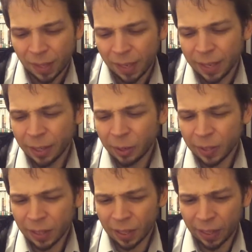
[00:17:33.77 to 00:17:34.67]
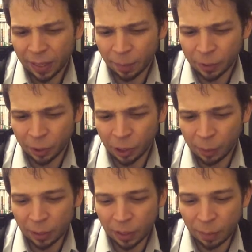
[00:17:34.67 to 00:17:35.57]
I know it's got like a bunch of
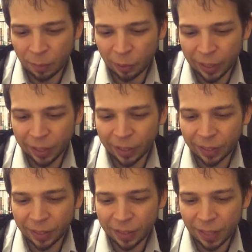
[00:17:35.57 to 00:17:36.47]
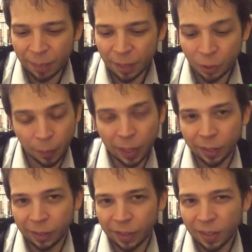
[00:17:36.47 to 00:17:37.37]
garbage that people hated in this game, in Japan at least.